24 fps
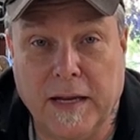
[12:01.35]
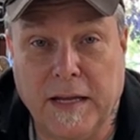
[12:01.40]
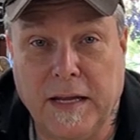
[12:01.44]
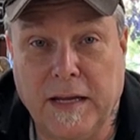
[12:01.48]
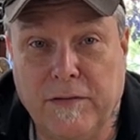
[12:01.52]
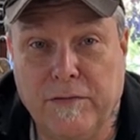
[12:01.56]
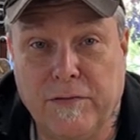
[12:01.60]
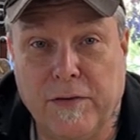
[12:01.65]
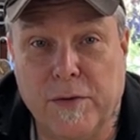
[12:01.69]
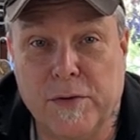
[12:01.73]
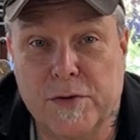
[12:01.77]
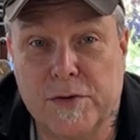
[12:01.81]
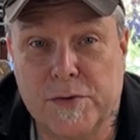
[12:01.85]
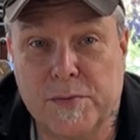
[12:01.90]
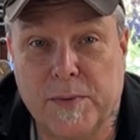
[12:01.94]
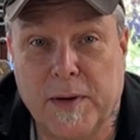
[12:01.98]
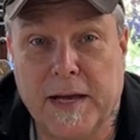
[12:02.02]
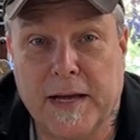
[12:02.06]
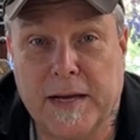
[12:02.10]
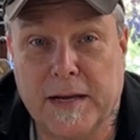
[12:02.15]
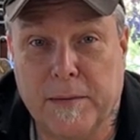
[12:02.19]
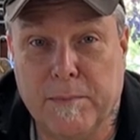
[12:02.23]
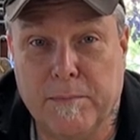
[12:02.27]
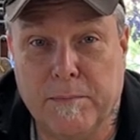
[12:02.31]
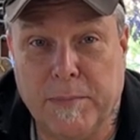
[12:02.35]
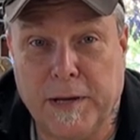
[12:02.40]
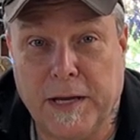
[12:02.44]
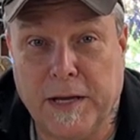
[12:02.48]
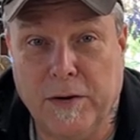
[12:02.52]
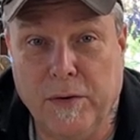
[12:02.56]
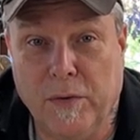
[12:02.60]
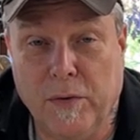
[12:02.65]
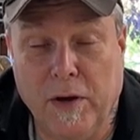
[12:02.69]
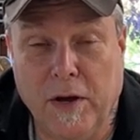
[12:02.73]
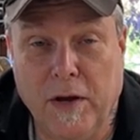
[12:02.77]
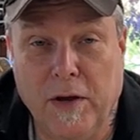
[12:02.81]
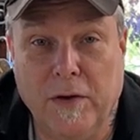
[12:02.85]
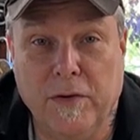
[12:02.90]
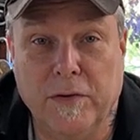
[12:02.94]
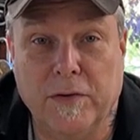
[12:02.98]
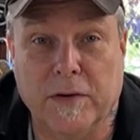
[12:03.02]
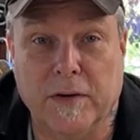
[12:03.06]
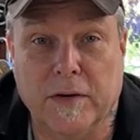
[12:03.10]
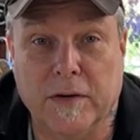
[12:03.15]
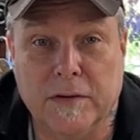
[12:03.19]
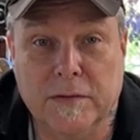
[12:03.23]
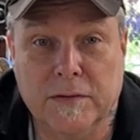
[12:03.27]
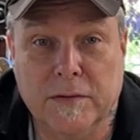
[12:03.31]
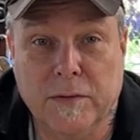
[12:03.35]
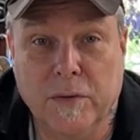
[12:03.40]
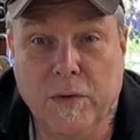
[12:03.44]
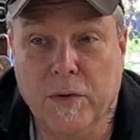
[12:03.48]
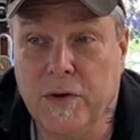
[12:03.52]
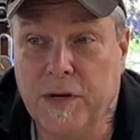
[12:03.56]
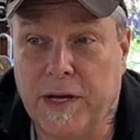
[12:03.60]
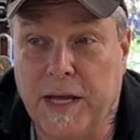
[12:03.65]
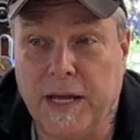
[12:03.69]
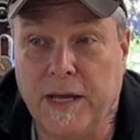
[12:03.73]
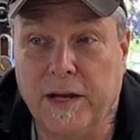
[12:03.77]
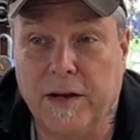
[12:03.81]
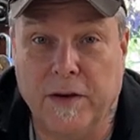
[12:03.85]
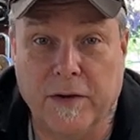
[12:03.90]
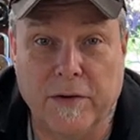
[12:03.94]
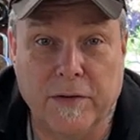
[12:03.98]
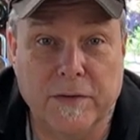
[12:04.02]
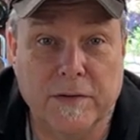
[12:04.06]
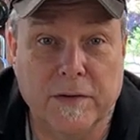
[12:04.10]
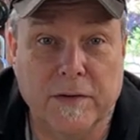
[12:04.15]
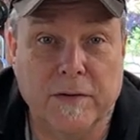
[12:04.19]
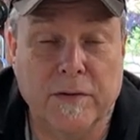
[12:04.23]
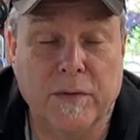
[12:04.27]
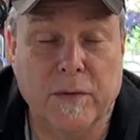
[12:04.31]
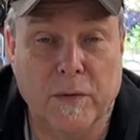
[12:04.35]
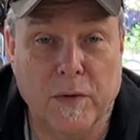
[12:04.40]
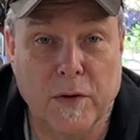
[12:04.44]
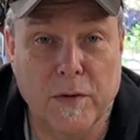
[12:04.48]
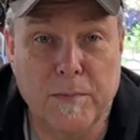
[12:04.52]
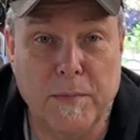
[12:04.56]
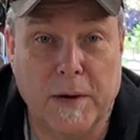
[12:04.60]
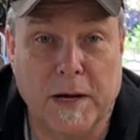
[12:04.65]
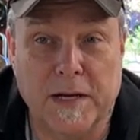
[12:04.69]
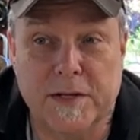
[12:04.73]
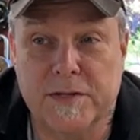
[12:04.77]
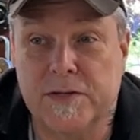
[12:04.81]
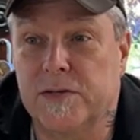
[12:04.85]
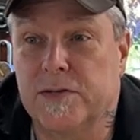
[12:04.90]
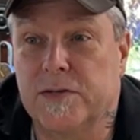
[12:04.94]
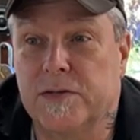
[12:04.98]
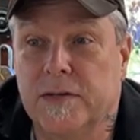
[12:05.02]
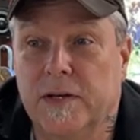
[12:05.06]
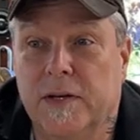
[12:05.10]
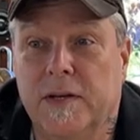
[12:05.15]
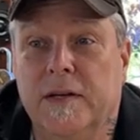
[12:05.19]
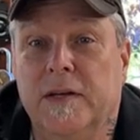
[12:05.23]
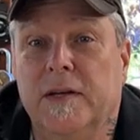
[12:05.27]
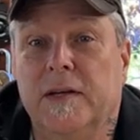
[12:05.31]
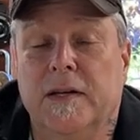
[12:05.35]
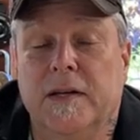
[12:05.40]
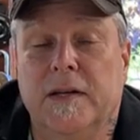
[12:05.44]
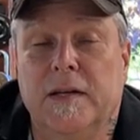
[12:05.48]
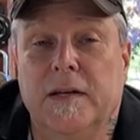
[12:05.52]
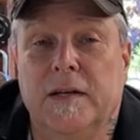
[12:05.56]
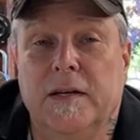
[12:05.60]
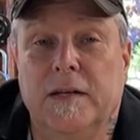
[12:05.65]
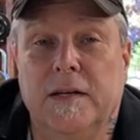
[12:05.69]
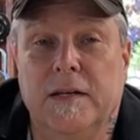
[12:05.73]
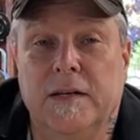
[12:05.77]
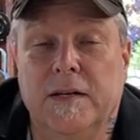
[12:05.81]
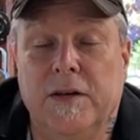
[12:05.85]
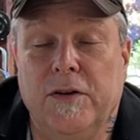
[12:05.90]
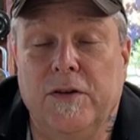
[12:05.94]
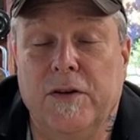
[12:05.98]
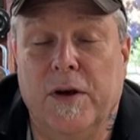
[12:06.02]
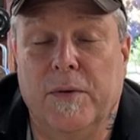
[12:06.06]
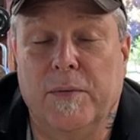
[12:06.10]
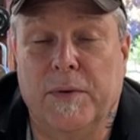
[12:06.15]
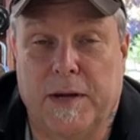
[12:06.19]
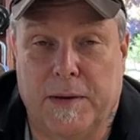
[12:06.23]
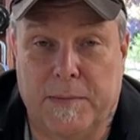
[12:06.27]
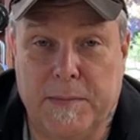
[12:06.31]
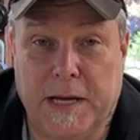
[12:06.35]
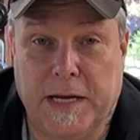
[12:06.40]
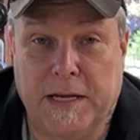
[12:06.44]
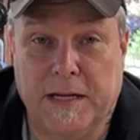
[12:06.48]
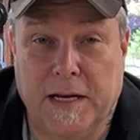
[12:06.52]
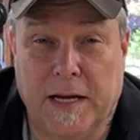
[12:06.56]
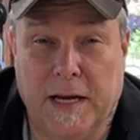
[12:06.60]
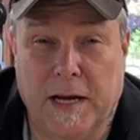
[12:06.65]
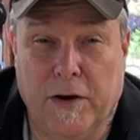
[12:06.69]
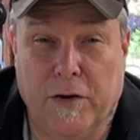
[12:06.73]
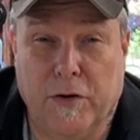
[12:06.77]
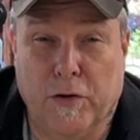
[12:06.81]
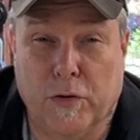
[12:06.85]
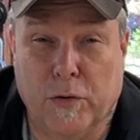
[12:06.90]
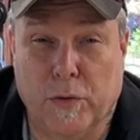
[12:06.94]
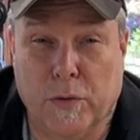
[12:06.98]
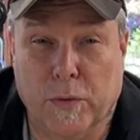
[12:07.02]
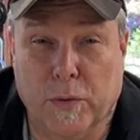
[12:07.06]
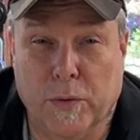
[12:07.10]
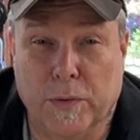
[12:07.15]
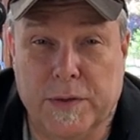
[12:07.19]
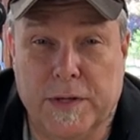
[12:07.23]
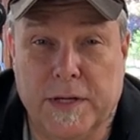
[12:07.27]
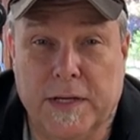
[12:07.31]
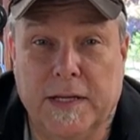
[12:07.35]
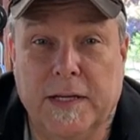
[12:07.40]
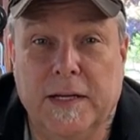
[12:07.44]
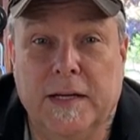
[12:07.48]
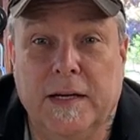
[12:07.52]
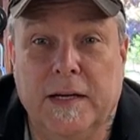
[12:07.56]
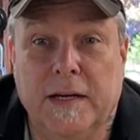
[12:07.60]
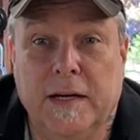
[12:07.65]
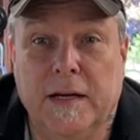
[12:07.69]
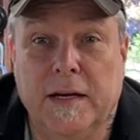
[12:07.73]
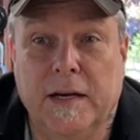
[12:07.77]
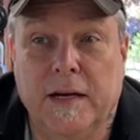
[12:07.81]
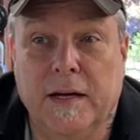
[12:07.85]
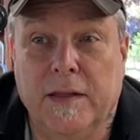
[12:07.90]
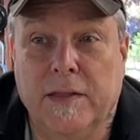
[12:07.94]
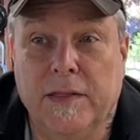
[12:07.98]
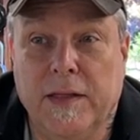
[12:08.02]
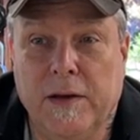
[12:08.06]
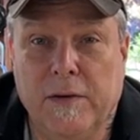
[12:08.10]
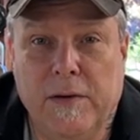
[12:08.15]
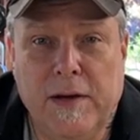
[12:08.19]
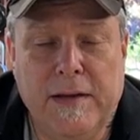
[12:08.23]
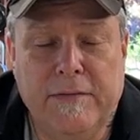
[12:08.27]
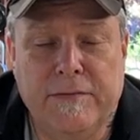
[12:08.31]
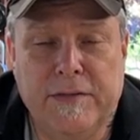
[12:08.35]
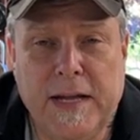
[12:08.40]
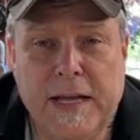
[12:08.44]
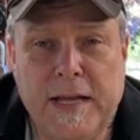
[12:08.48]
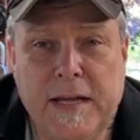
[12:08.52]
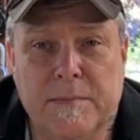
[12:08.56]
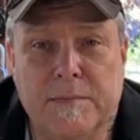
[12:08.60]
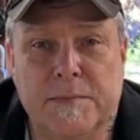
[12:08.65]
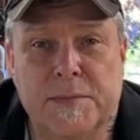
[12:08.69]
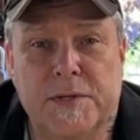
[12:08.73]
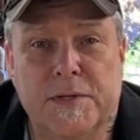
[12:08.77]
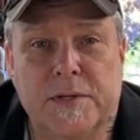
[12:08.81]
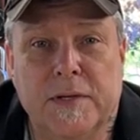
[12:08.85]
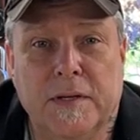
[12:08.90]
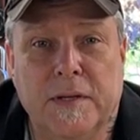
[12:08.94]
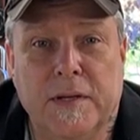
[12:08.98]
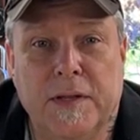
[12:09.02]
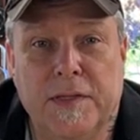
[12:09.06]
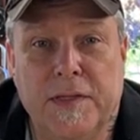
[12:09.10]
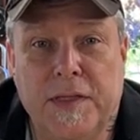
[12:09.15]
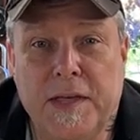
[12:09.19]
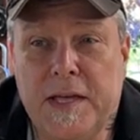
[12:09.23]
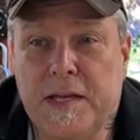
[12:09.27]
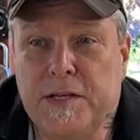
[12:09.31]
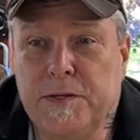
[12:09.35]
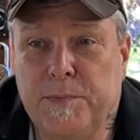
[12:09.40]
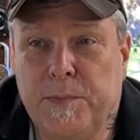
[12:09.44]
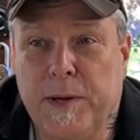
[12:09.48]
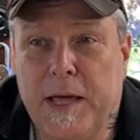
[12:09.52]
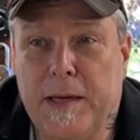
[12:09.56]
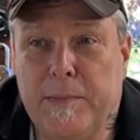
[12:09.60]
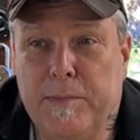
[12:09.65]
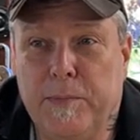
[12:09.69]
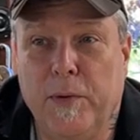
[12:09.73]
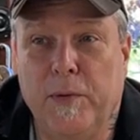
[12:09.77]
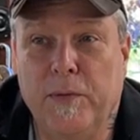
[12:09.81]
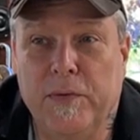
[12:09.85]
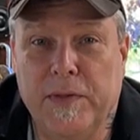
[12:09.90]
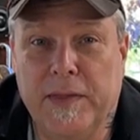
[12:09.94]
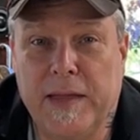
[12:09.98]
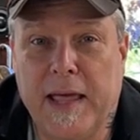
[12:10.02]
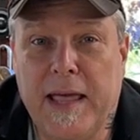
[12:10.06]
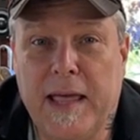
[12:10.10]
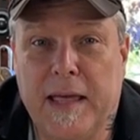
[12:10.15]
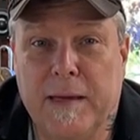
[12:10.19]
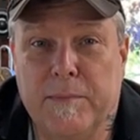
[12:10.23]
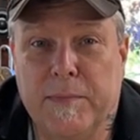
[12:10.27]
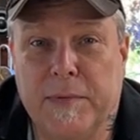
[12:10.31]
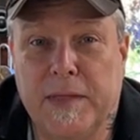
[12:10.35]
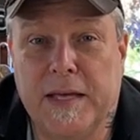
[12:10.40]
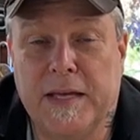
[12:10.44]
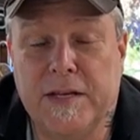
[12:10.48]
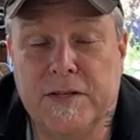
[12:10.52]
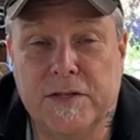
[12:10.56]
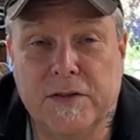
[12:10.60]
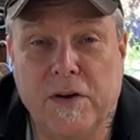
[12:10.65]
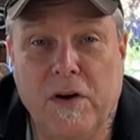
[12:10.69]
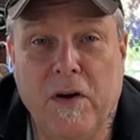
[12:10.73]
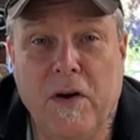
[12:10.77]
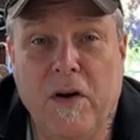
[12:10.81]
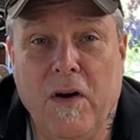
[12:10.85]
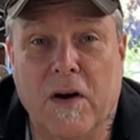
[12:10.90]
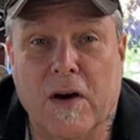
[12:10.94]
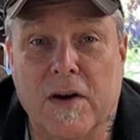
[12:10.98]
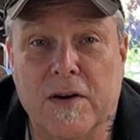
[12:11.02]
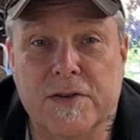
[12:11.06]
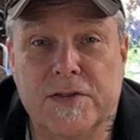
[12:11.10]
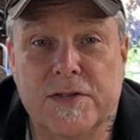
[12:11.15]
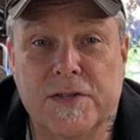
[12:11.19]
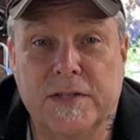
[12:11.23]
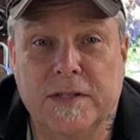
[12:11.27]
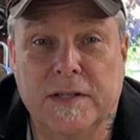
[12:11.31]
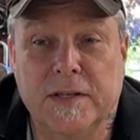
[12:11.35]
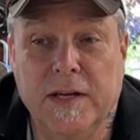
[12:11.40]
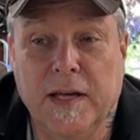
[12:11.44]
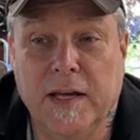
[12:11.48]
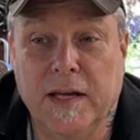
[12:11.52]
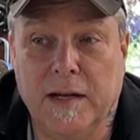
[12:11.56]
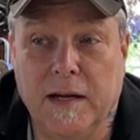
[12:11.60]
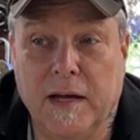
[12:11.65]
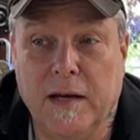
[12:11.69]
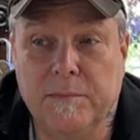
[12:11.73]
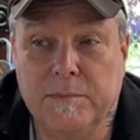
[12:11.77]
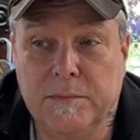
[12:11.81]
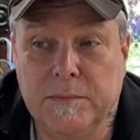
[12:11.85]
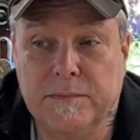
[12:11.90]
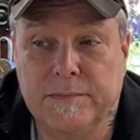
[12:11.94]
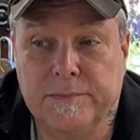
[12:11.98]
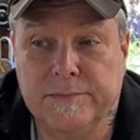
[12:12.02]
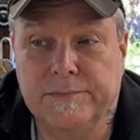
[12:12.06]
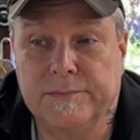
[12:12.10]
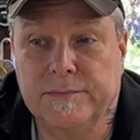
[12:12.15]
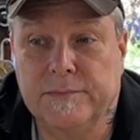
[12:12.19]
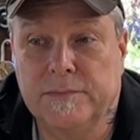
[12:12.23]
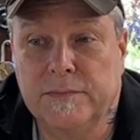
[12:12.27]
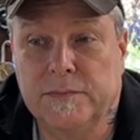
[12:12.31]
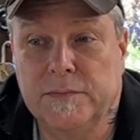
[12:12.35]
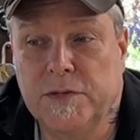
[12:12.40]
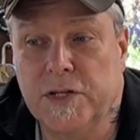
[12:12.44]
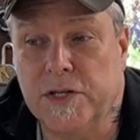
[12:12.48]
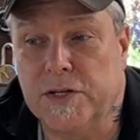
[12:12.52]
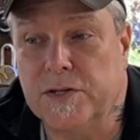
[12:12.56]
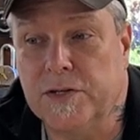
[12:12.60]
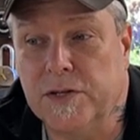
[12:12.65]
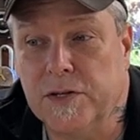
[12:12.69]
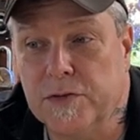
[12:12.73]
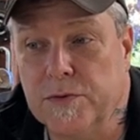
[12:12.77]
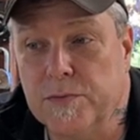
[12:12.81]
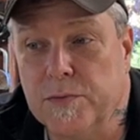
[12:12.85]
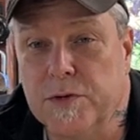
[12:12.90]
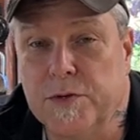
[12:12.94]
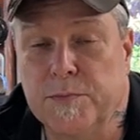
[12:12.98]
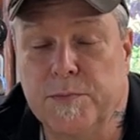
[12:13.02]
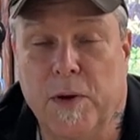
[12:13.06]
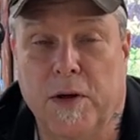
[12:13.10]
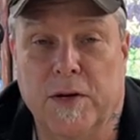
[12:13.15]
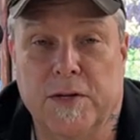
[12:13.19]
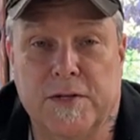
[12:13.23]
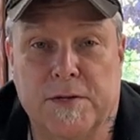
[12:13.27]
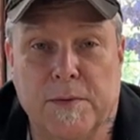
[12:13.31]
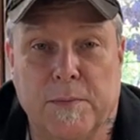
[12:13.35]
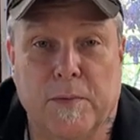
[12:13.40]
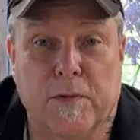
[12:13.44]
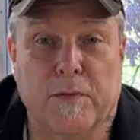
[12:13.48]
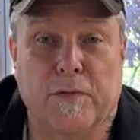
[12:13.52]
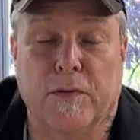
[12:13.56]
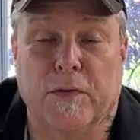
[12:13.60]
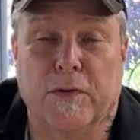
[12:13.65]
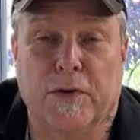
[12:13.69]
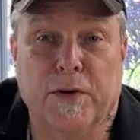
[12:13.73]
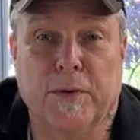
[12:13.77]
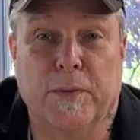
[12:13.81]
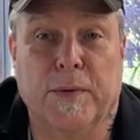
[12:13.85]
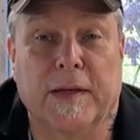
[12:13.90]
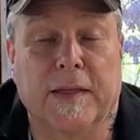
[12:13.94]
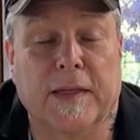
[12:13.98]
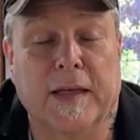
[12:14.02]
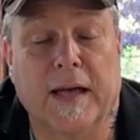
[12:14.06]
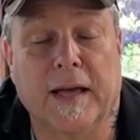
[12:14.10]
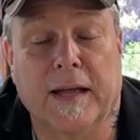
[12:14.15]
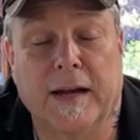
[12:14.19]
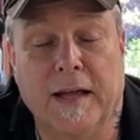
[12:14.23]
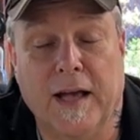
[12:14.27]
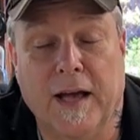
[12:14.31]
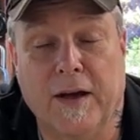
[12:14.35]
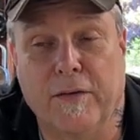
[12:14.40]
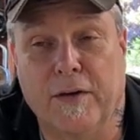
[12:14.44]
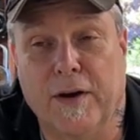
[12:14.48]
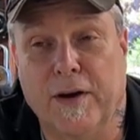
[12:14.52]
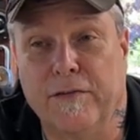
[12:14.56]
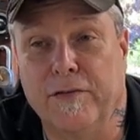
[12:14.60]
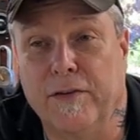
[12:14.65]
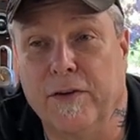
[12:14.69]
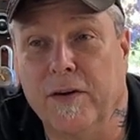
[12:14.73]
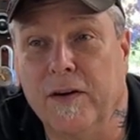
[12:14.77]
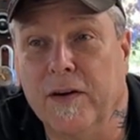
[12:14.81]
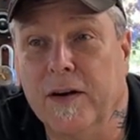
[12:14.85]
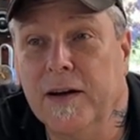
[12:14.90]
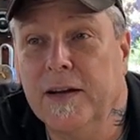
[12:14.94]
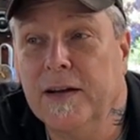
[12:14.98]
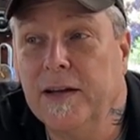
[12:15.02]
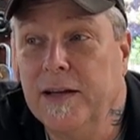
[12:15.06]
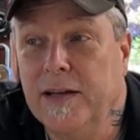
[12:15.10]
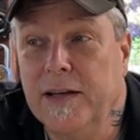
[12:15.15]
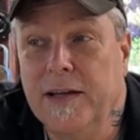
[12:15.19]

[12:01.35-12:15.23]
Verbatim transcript: any Volkswagen Beetle owner or Ghia owner or Bus, you know what I mean, air-cooled. They all have names. These people name these cars, and I'm just as responsible for doing that. However,